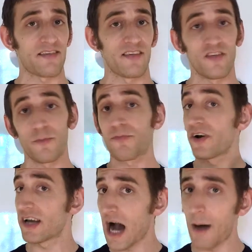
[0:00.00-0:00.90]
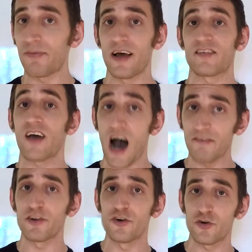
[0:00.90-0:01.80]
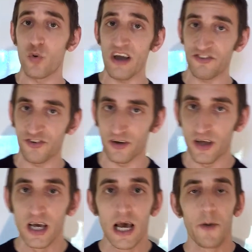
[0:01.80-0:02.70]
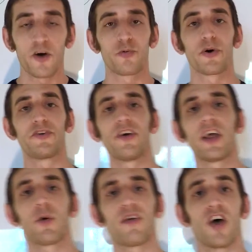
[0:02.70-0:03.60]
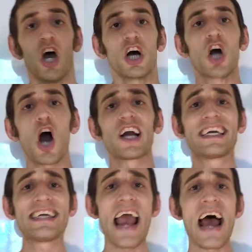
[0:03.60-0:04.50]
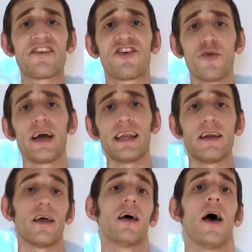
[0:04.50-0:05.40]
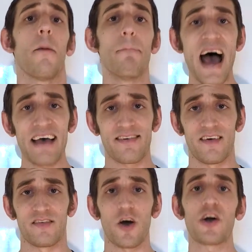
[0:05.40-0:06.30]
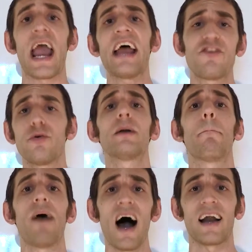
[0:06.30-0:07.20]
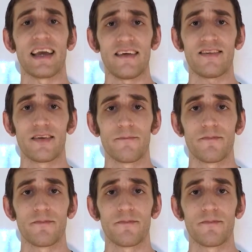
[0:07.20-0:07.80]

This is a pretty complex, convoluted question because we're dealing with gargantuan masses, gargantuan bodies